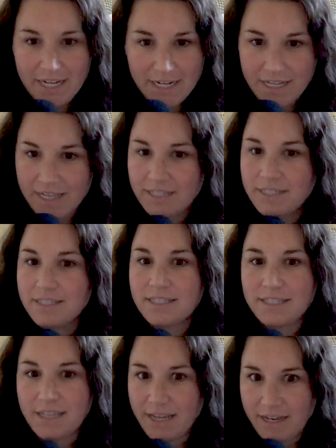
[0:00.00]

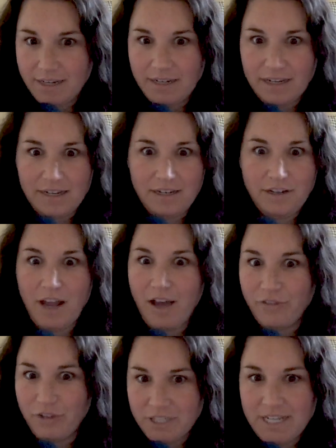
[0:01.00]
shininess and yep.
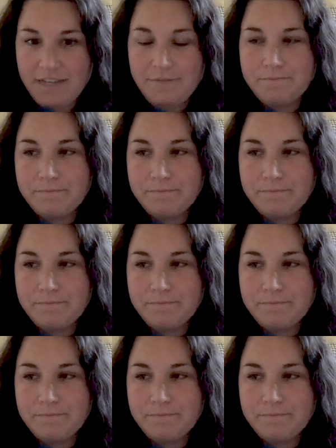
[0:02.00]
novelty.